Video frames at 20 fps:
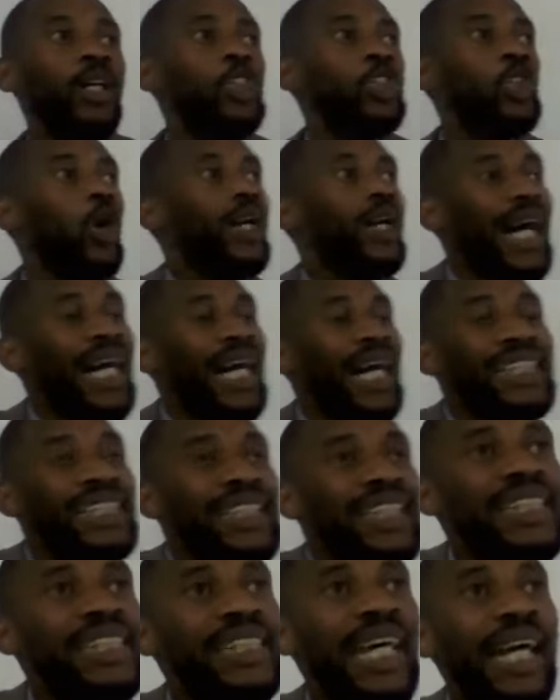So Christ
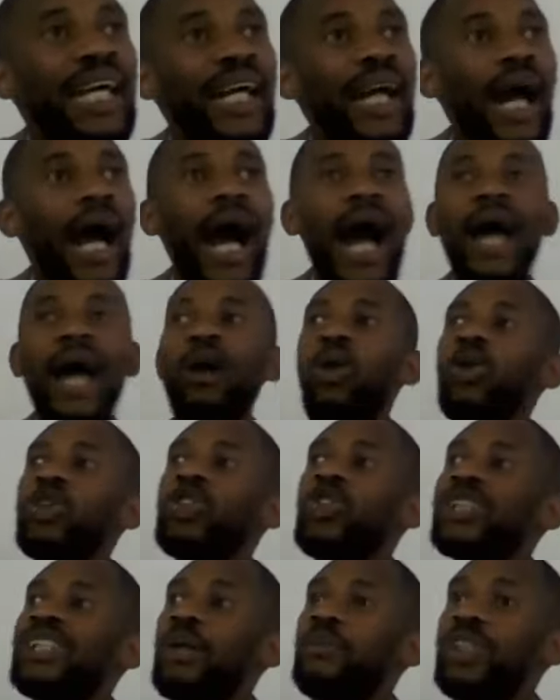is saying, I
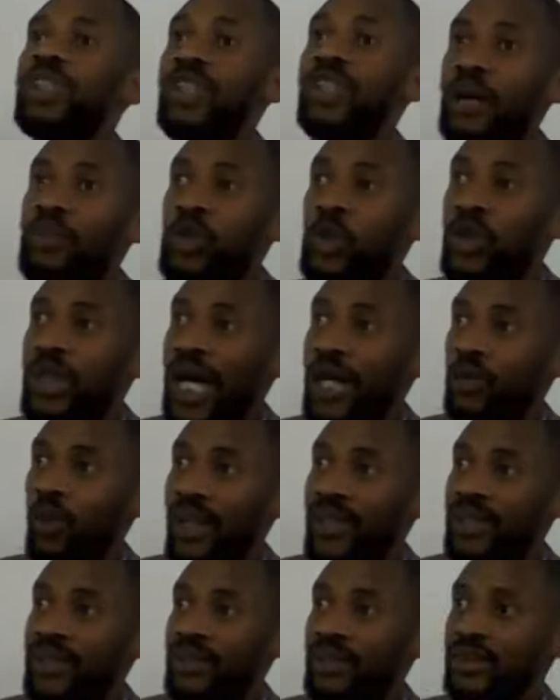also subscribe to that
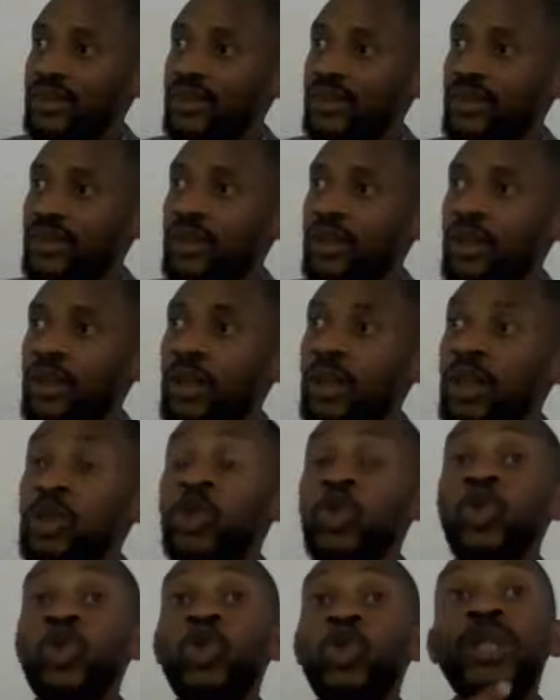what?
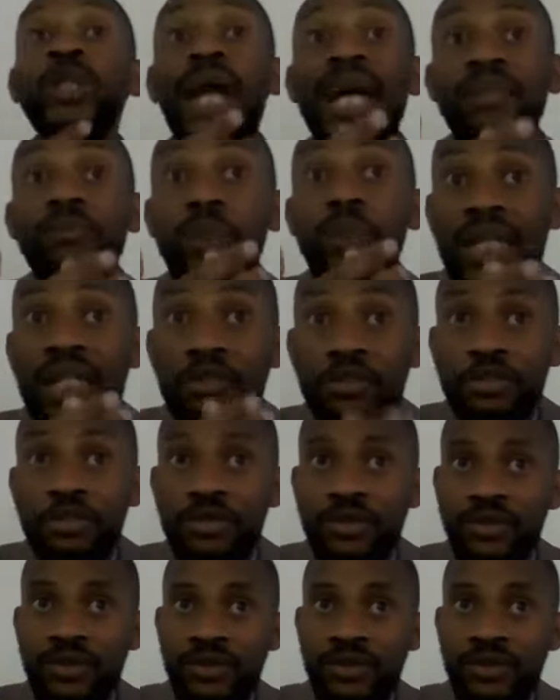To that belief.